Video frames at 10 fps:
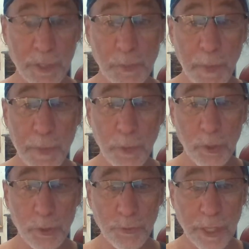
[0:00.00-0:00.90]
These people
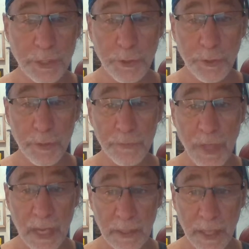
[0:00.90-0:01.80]
who treasure
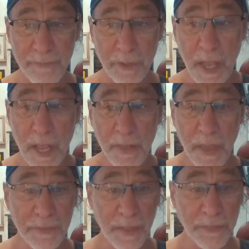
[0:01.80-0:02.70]
9/11,
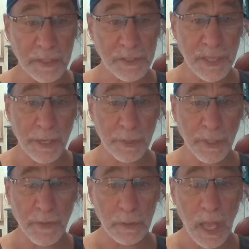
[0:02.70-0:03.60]
they have nothing sacred
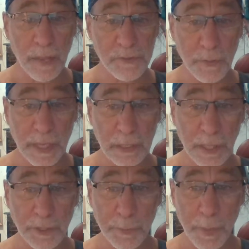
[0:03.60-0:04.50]
in their lives, so they
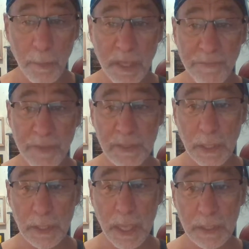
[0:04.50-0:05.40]
cling to public events
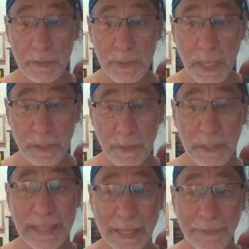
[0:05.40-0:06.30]

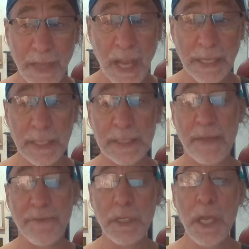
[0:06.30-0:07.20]
like
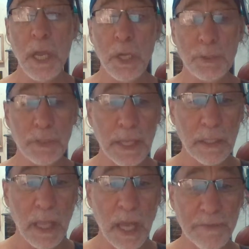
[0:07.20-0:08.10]
9/11 to get
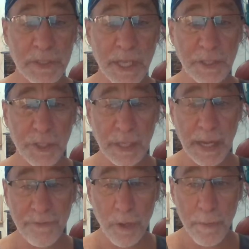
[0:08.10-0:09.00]
a lot of attention,
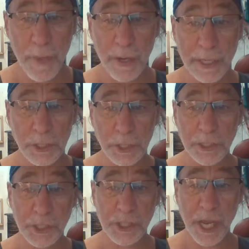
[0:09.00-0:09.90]
and every American
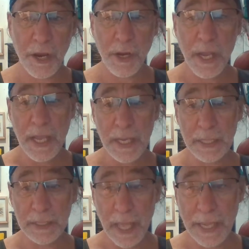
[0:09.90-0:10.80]
can share
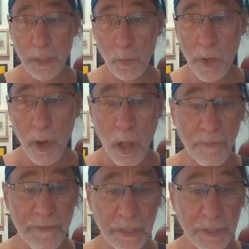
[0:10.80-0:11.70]
and like we're
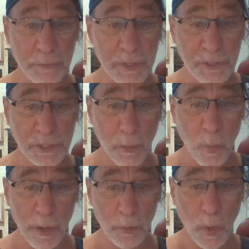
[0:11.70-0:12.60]
all victims in
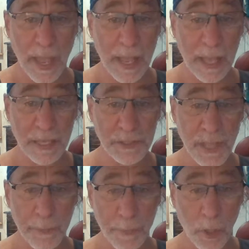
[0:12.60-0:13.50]
some weird way as
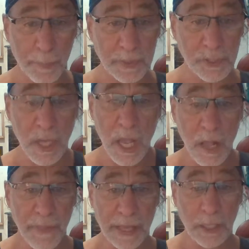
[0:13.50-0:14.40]
that purpose.
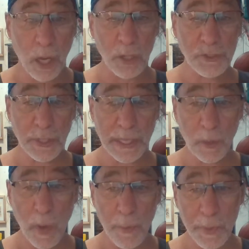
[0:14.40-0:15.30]
They can also get
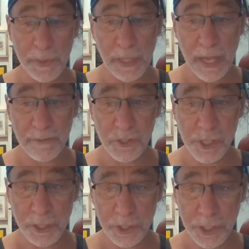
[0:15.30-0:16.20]
away with a lot of
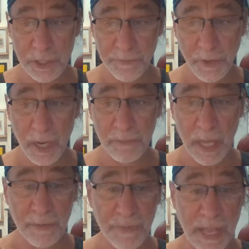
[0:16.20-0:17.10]
shit and justify a
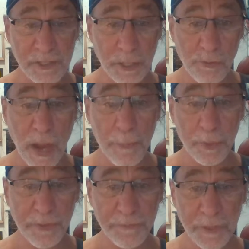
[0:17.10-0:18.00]
lot of nasty
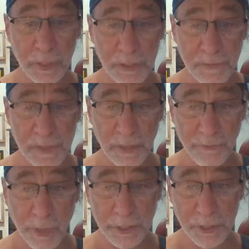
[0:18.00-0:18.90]
crap with the feelings of
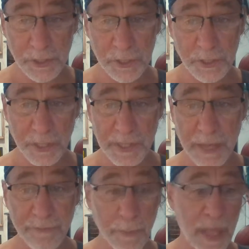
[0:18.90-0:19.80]
self-righteousness they
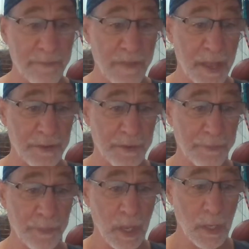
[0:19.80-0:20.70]
take from that event
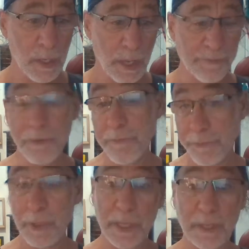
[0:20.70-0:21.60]
and from
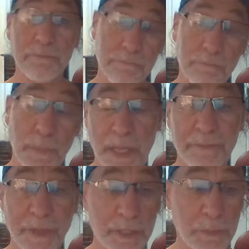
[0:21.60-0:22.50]
feeling like
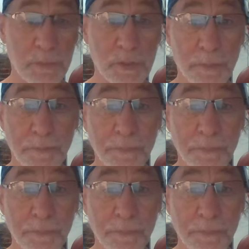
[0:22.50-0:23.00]
victims.